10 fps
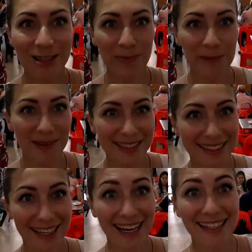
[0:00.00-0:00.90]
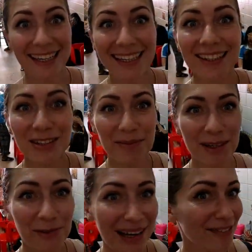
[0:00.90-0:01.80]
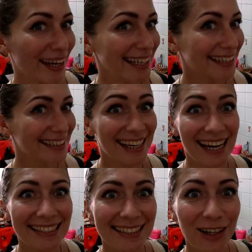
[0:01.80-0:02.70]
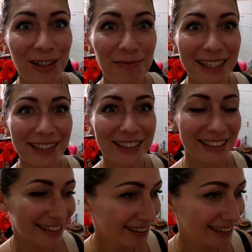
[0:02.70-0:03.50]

super busy in here, that can only mean one thing, it's gonna be good.